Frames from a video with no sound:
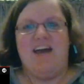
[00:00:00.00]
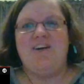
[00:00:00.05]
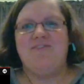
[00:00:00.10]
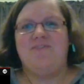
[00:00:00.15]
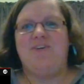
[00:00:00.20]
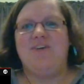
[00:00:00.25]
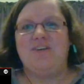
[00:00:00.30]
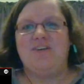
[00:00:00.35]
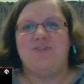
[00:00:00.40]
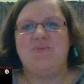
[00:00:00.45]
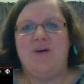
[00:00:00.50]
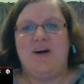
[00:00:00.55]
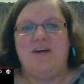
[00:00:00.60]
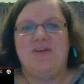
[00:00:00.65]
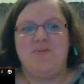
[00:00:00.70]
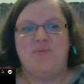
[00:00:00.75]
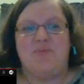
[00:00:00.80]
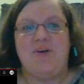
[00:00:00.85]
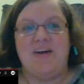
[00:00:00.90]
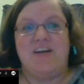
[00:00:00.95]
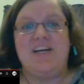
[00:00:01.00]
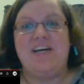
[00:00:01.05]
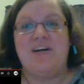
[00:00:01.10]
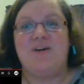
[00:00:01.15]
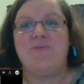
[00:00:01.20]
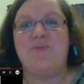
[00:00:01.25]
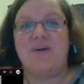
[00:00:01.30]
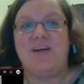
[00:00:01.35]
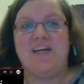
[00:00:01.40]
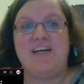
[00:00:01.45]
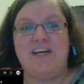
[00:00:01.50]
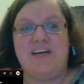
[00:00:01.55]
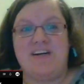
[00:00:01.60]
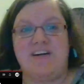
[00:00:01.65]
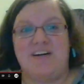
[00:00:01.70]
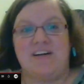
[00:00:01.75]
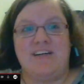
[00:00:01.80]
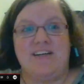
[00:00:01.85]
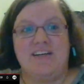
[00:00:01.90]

Air Force One, we're here!